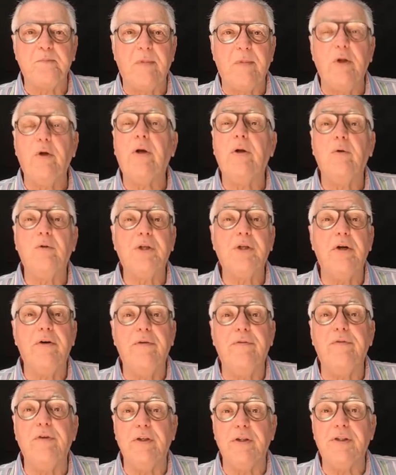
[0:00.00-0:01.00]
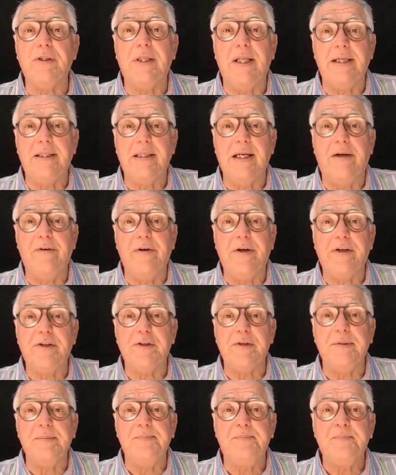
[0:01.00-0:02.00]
You can also reverse that direction.